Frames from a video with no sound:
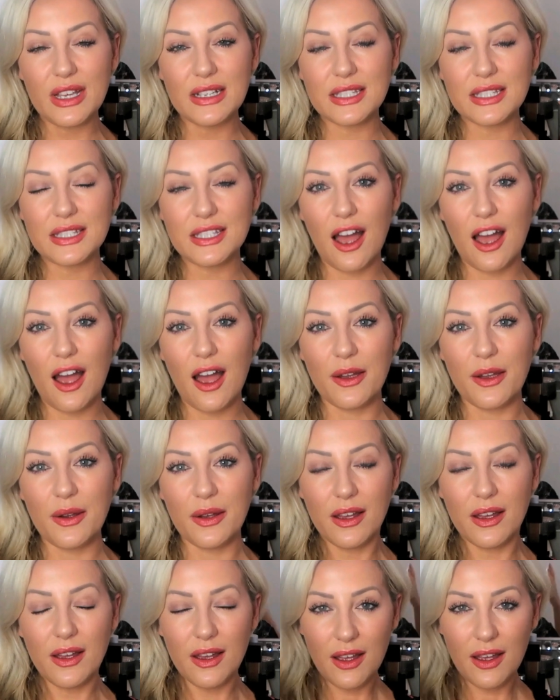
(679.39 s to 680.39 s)

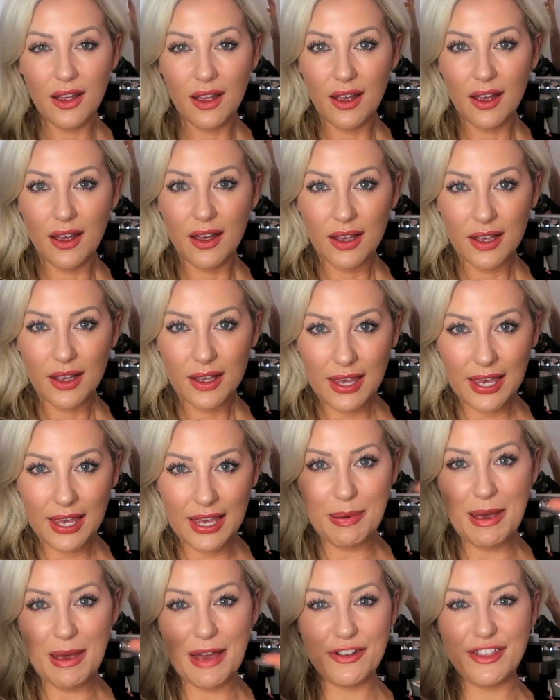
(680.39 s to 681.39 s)
So
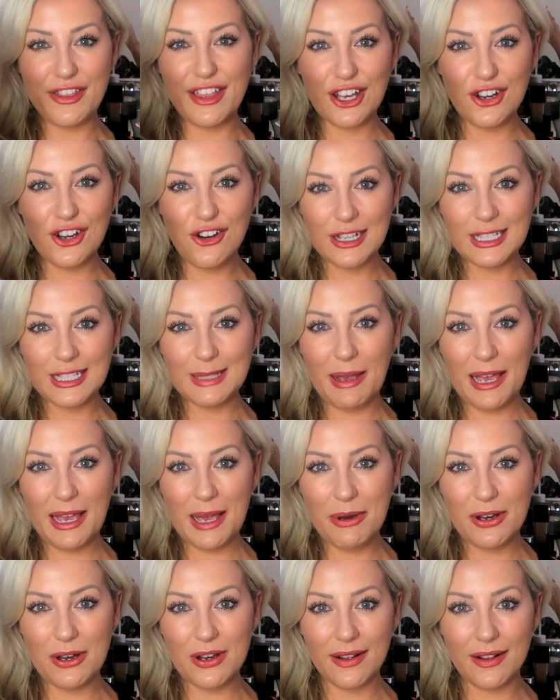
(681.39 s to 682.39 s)
keep everything crossed,
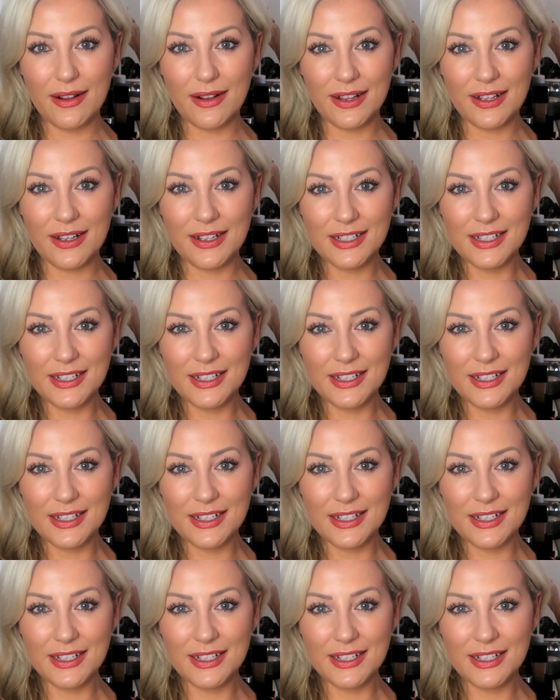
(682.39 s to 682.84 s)
people.